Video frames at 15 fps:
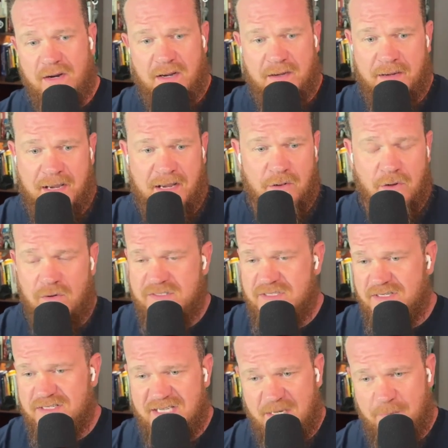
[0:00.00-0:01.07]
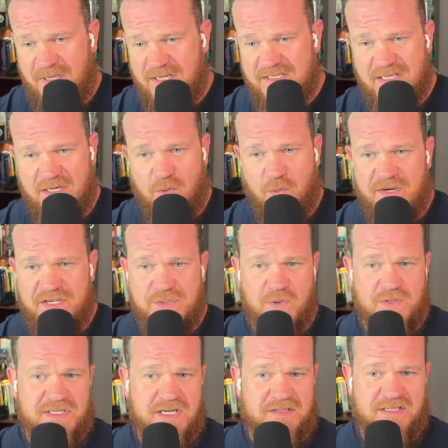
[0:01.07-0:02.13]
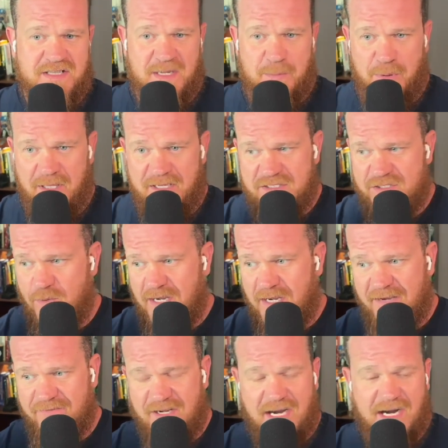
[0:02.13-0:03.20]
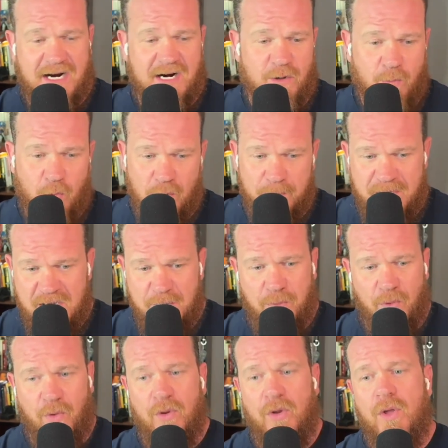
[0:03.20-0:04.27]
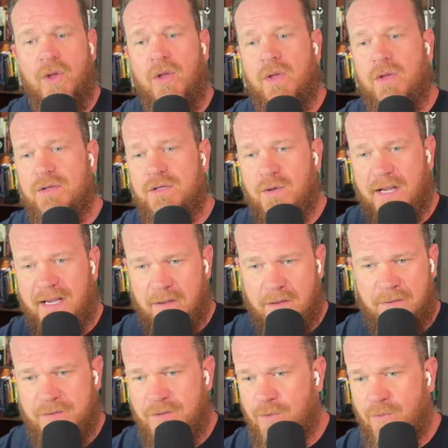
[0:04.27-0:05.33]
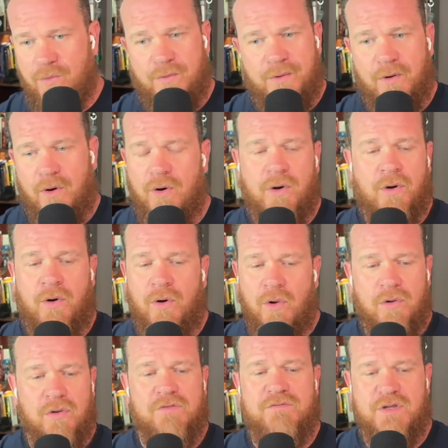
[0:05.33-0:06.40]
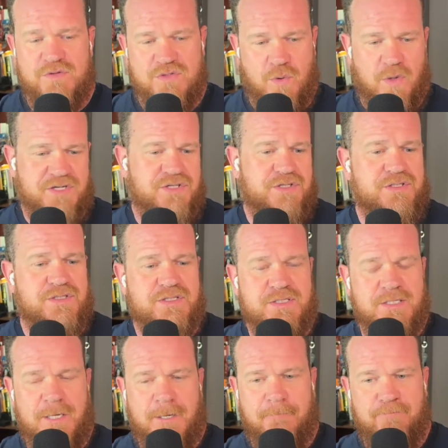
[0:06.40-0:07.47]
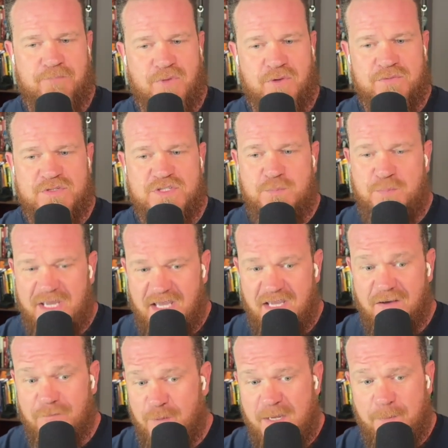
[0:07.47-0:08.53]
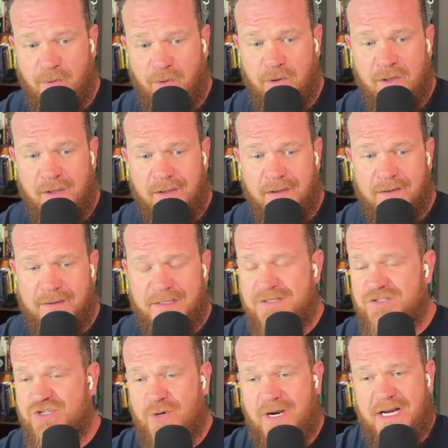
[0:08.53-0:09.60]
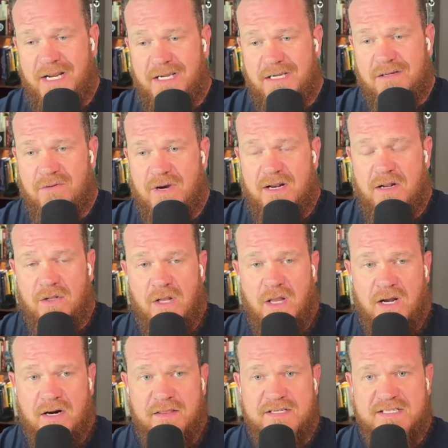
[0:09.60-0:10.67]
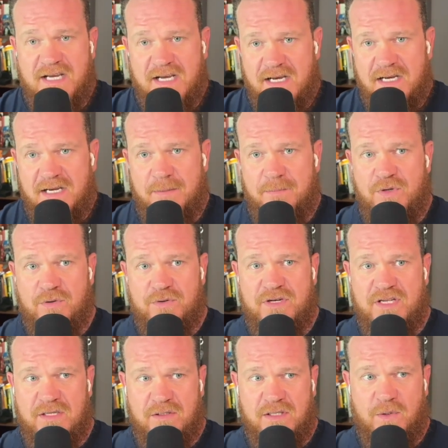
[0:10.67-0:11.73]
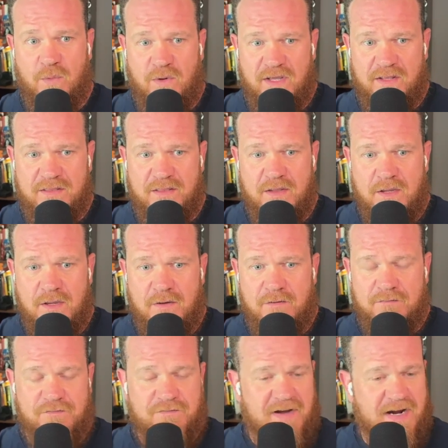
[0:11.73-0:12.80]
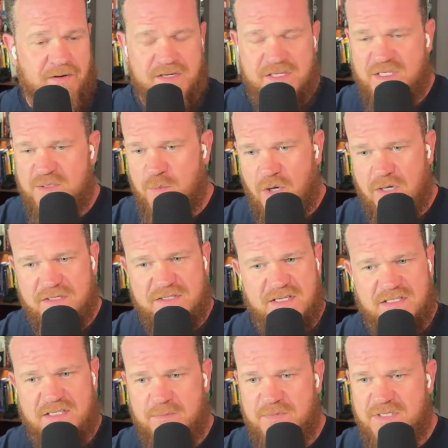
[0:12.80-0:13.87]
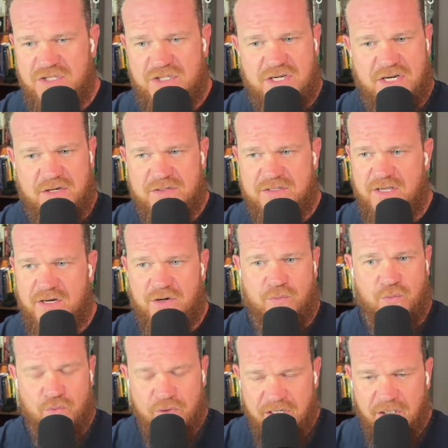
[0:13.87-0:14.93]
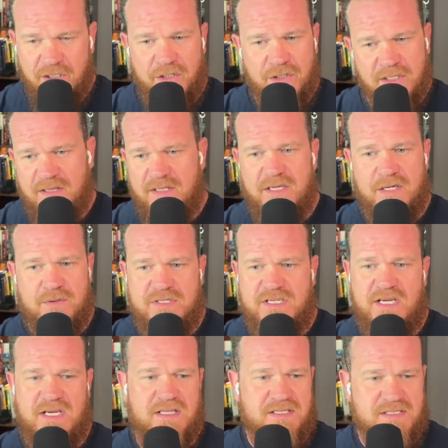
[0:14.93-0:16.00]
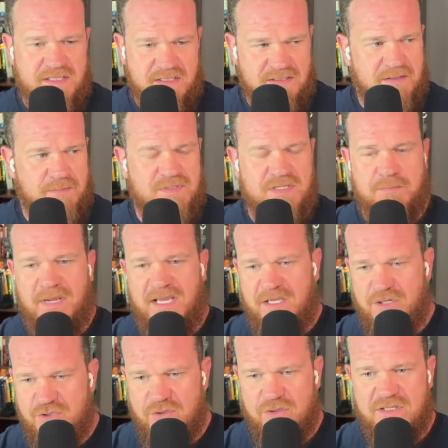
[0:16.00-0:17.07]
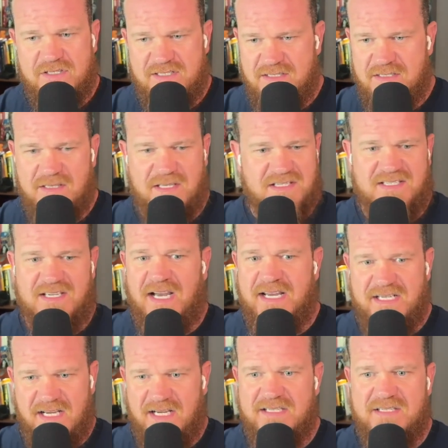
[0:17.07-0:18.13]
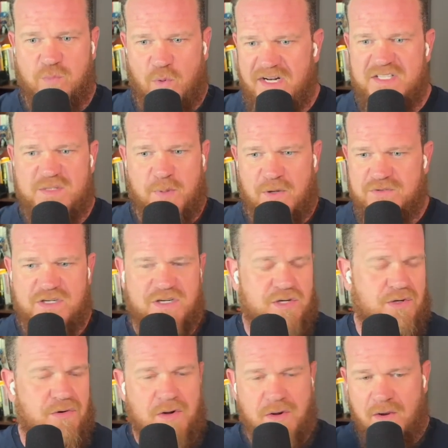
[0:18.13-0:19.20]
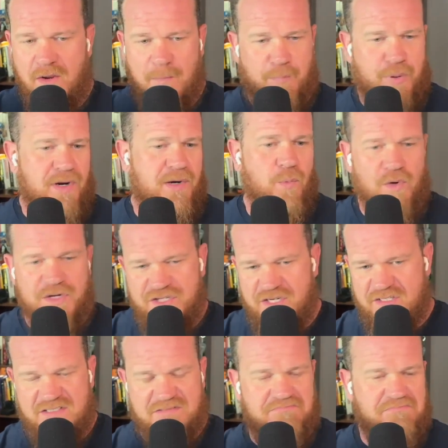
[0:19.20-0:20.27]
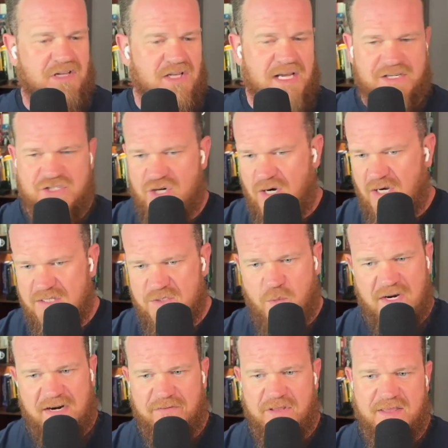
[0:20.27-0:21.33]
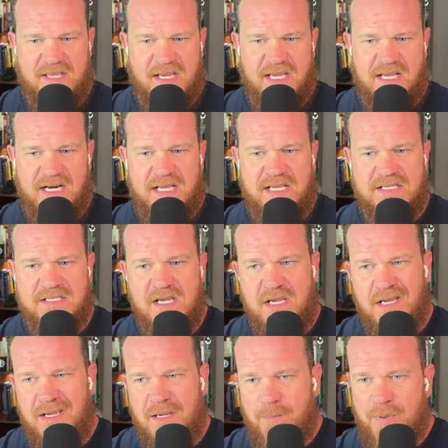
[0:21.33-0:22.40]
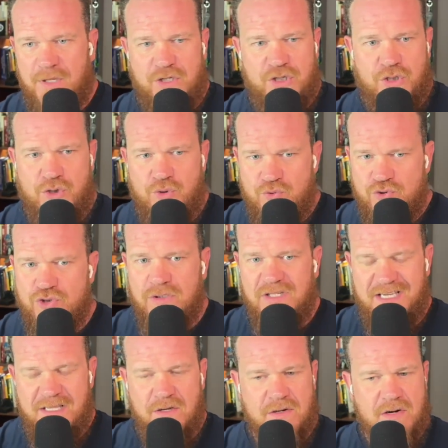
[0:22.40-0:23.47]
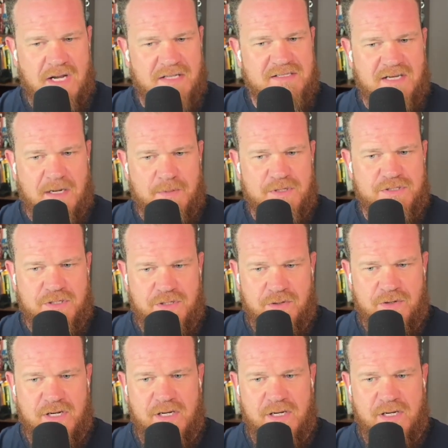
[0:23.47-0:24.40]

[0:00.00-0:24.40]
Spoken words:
How long is it going to take me to send a resource out to that place? Do I have to hire more people? All of those questions. Speaking of people, it's training, right? A lot of the time you're dealing with very smart systems engineers that are really good at the OT and the systems and making sure the site does what it's supposed to do. Print widgets, electrons, whatever the thing it is. But usually they're not cybersecurity